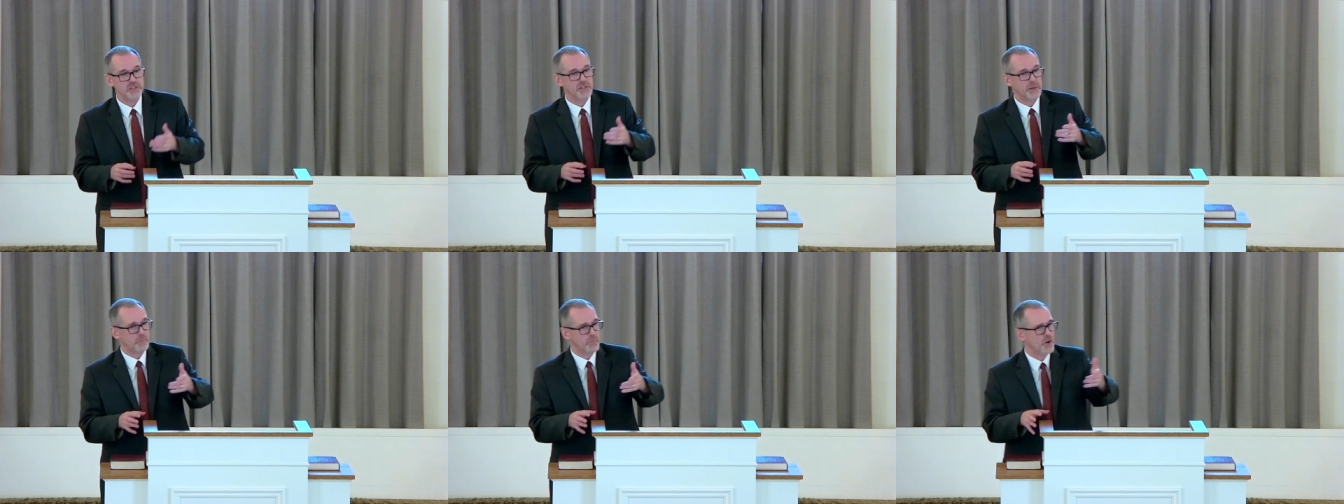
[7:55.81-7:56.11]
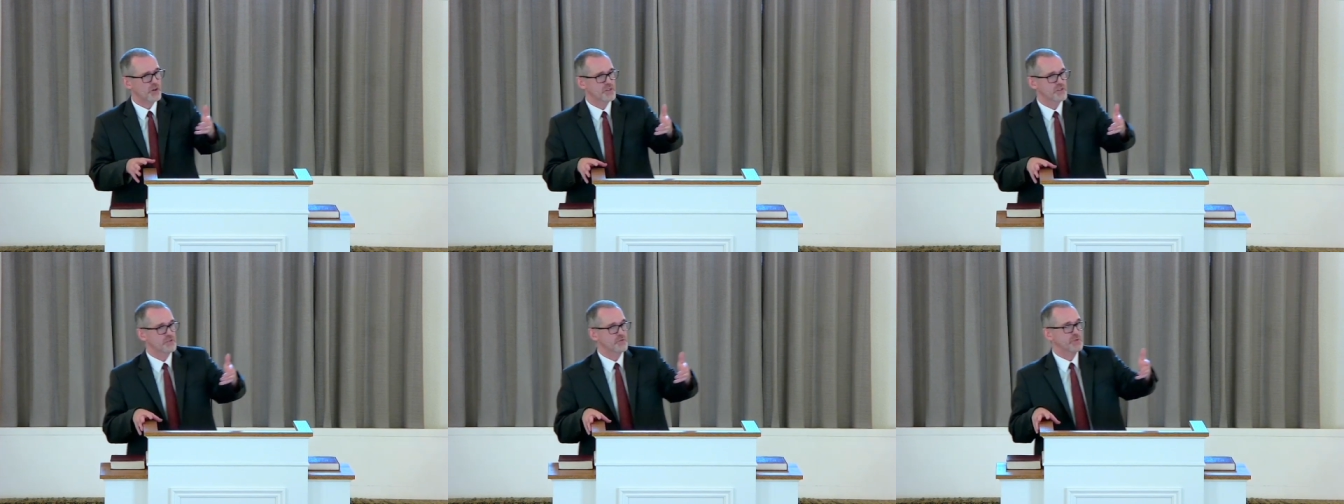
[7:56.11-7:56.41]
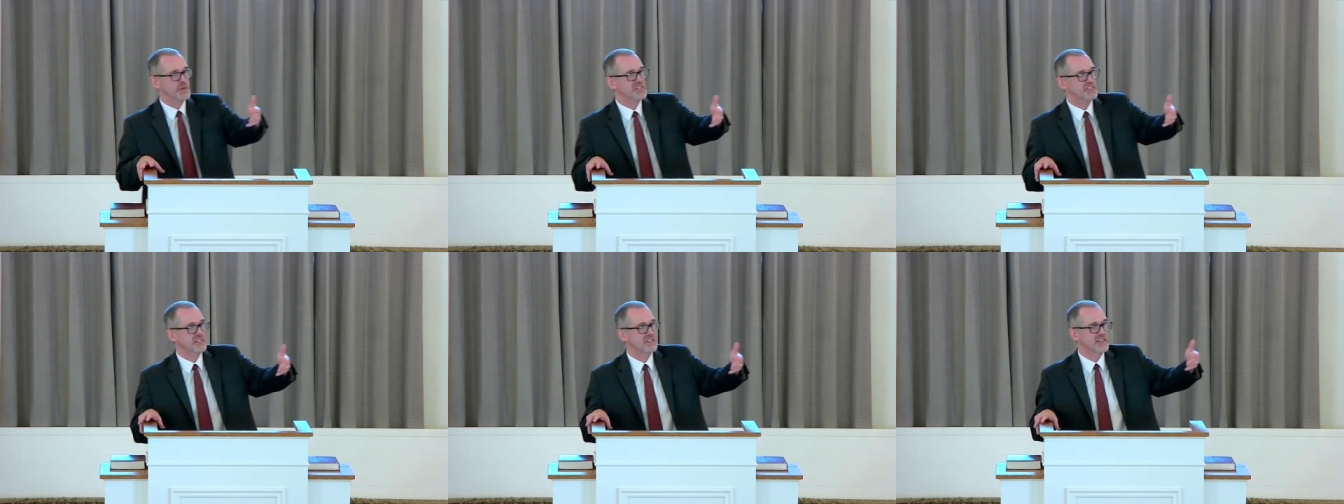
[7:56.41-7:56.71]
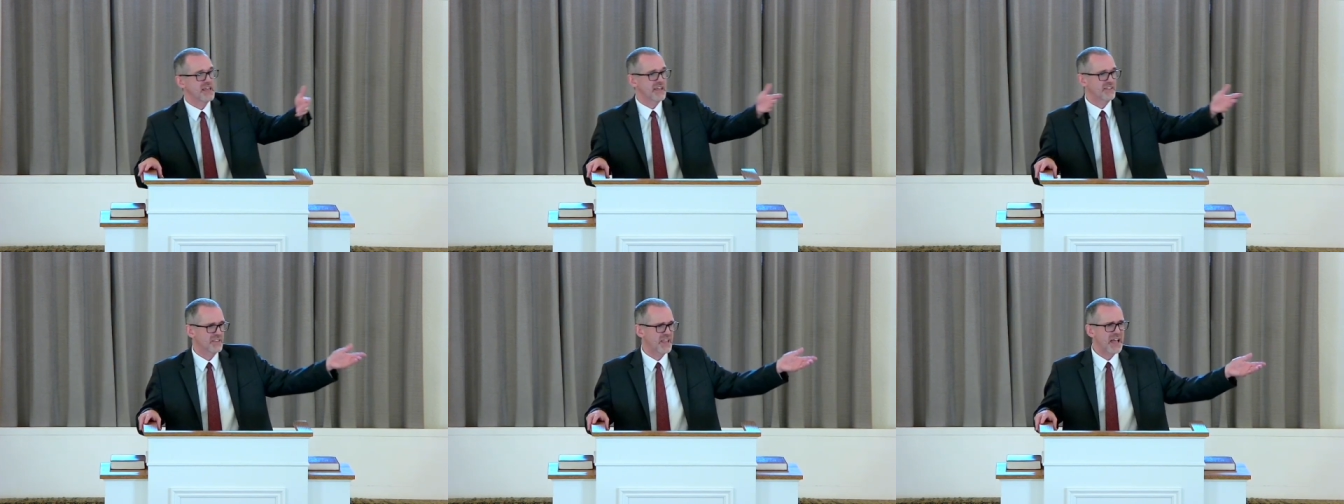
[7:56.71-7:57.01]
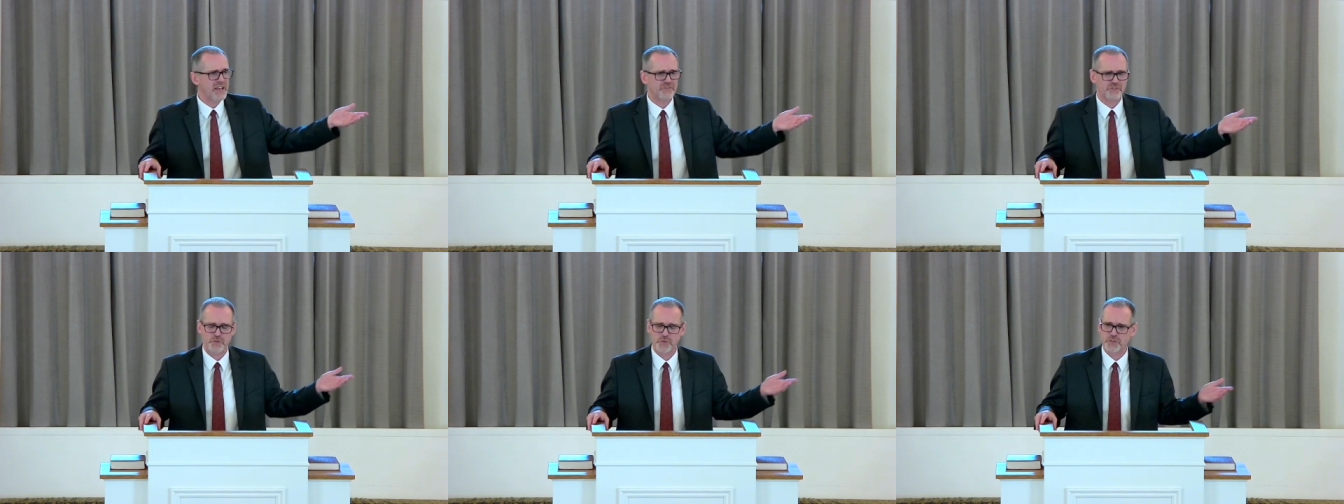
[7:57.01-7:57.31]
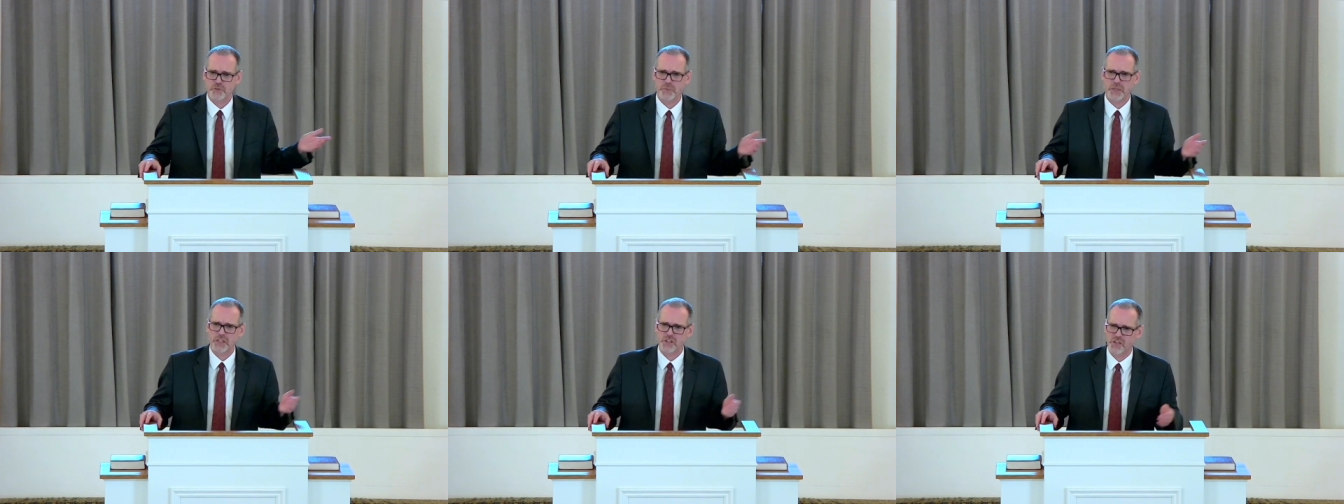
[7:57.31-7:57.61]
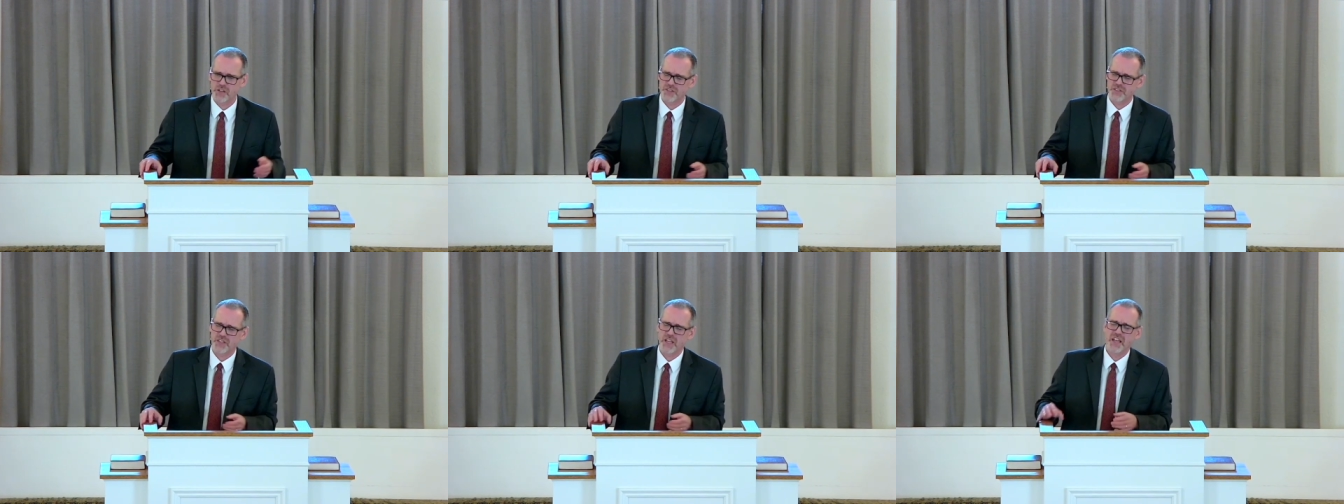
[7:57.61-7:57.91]
that part of the reason they left was
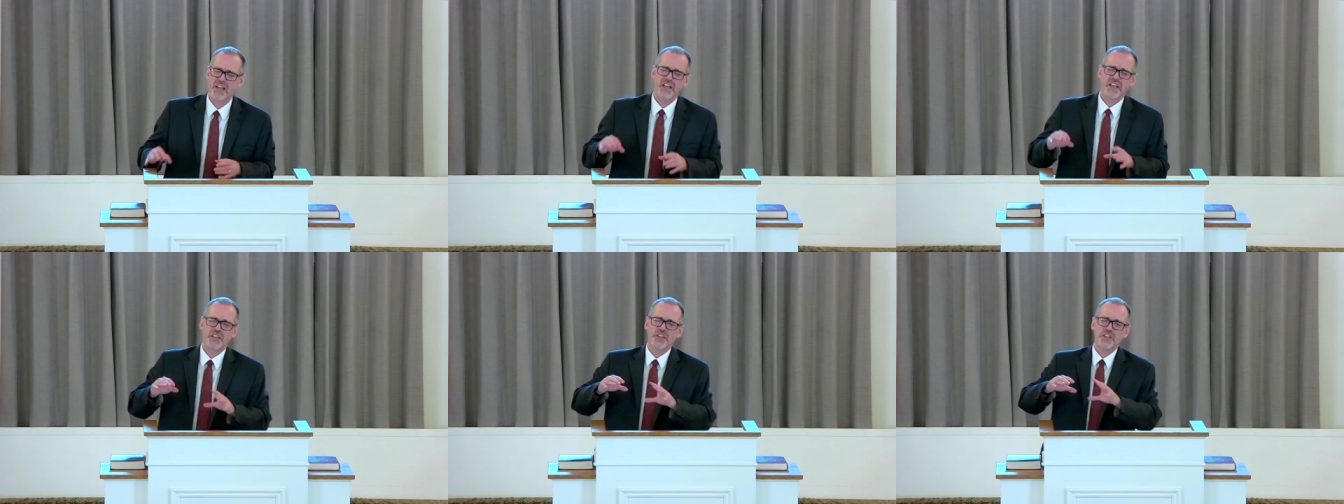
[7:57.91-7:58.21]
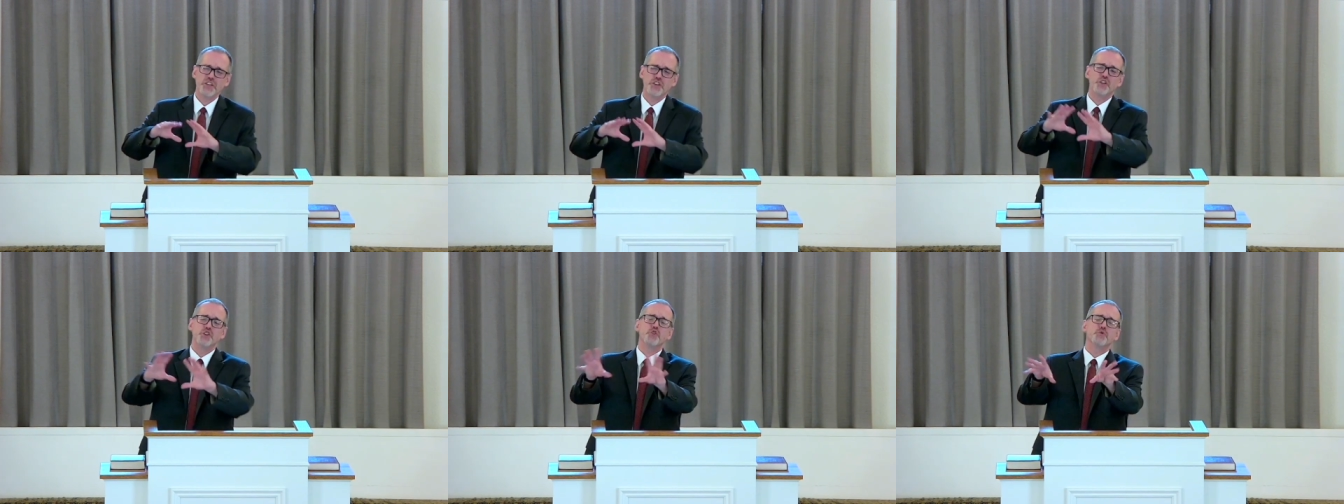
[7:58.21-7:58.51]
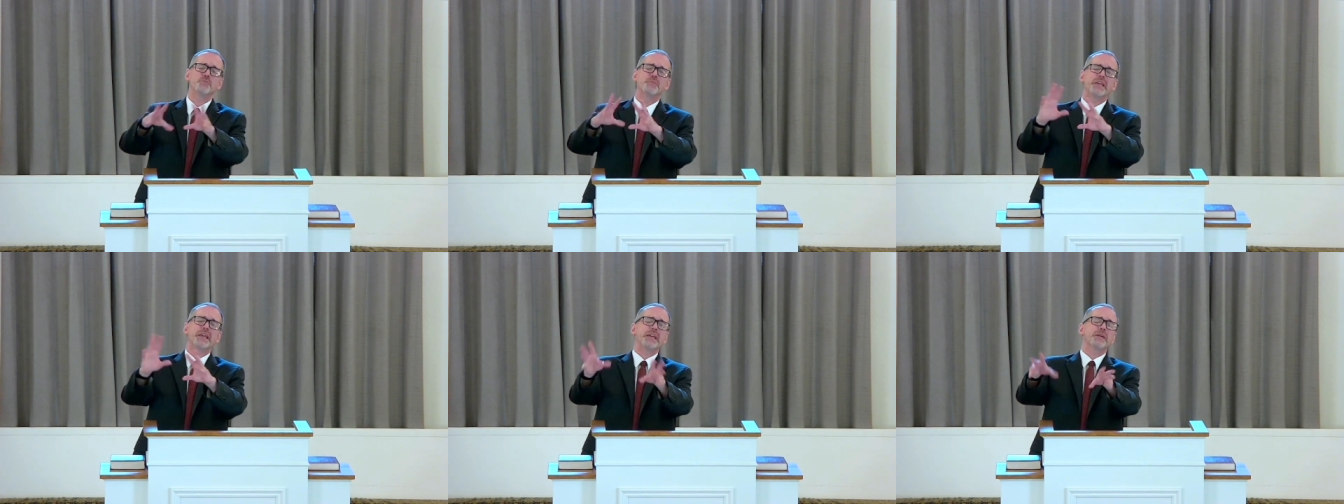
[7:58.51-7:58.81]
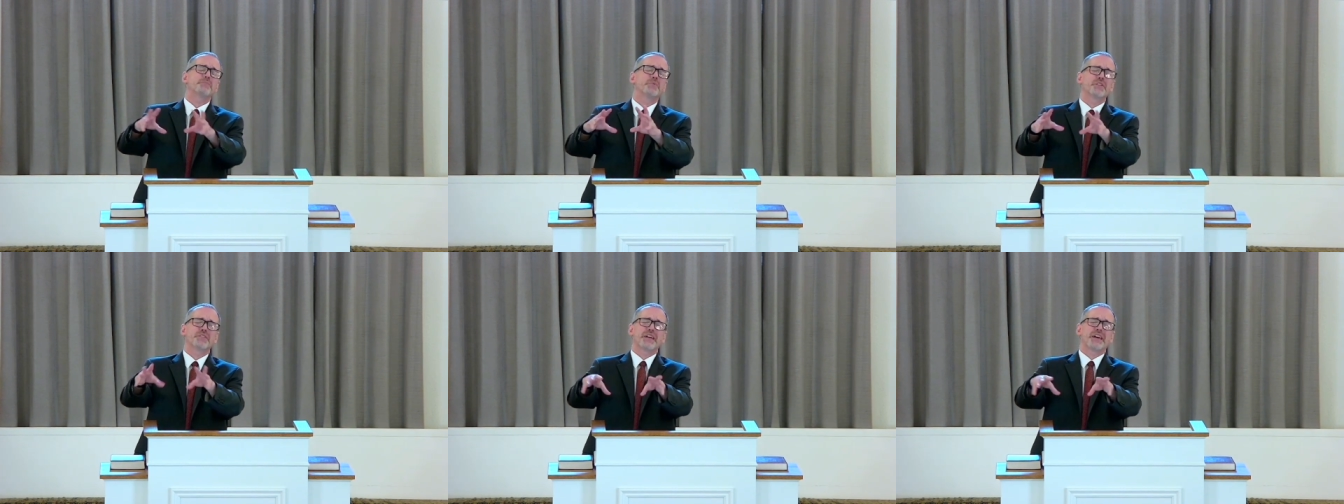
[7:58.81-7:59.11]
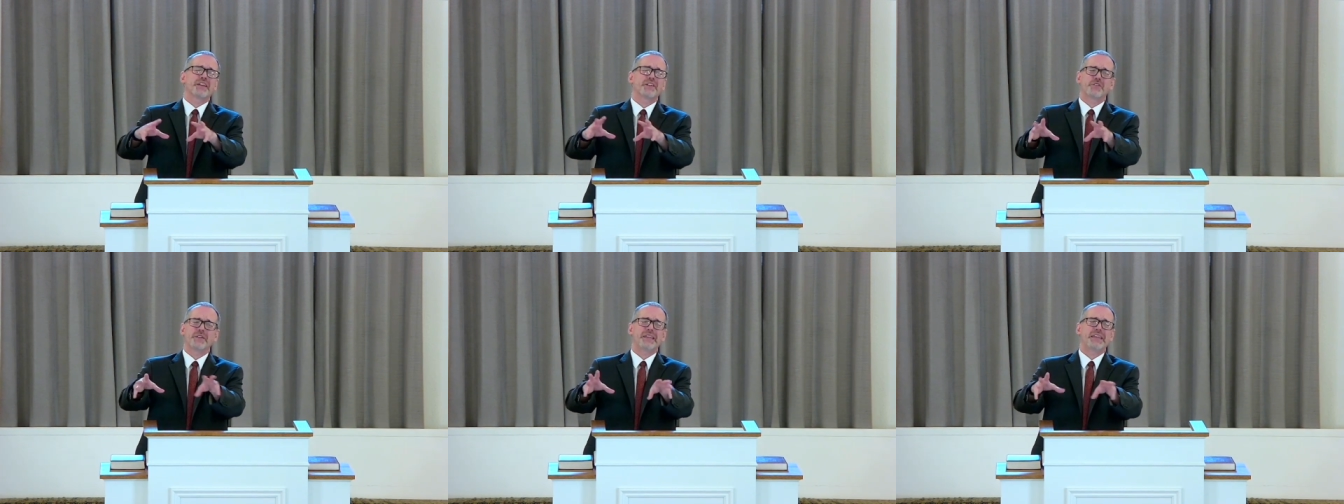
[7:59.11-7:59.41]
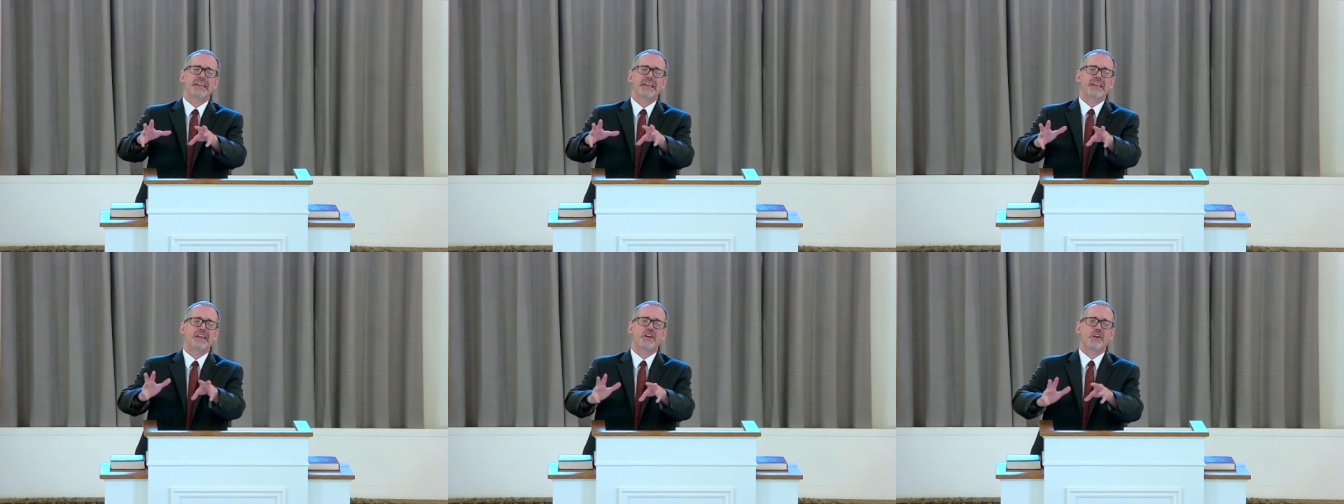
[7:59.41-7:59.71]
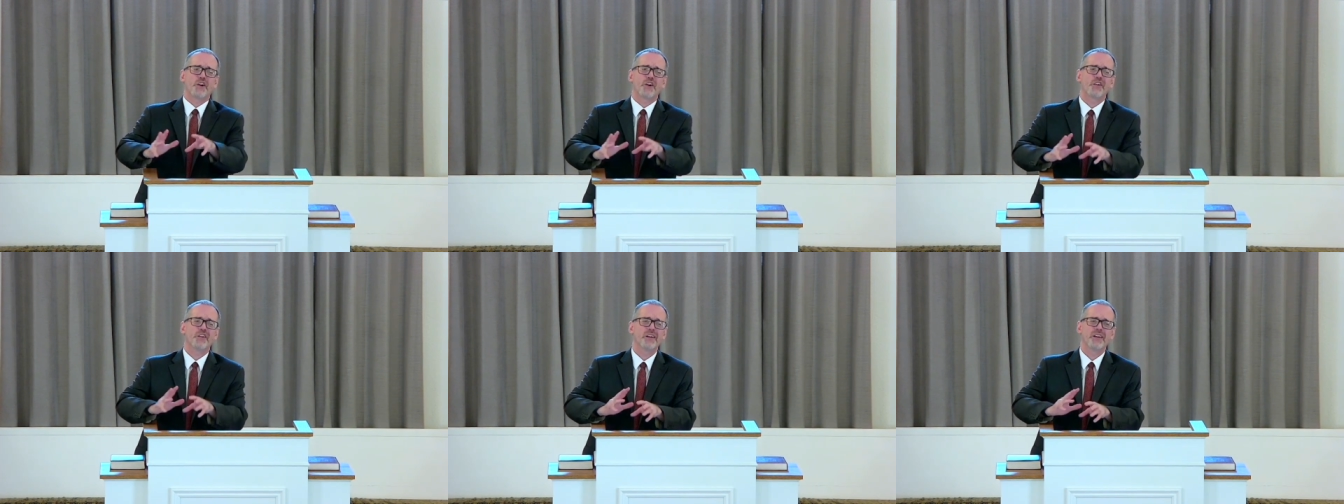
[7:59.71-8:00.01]
because you people that are
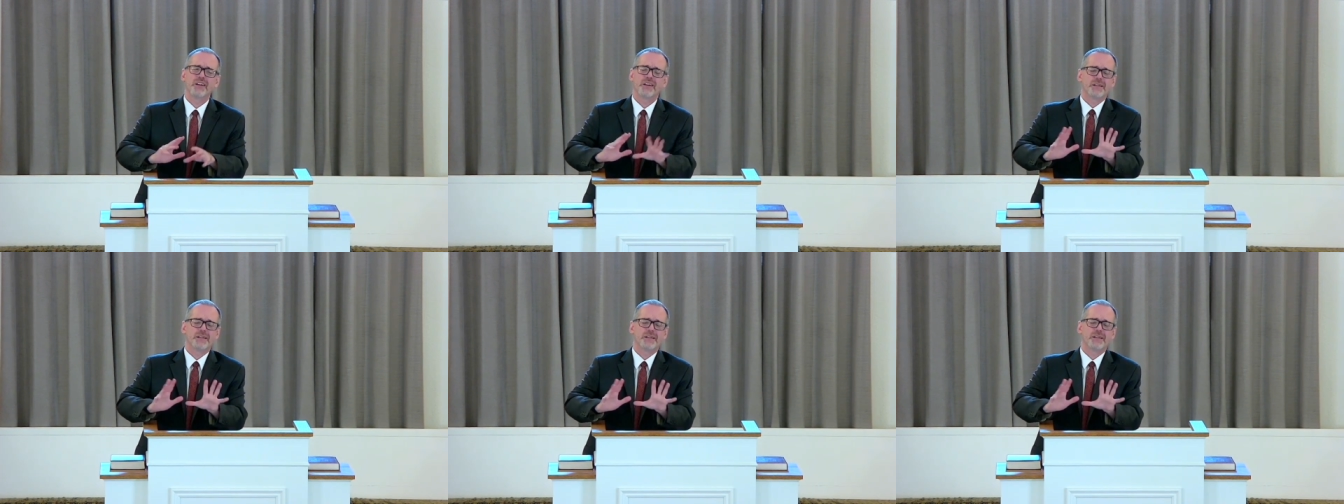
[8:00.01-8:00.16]
here,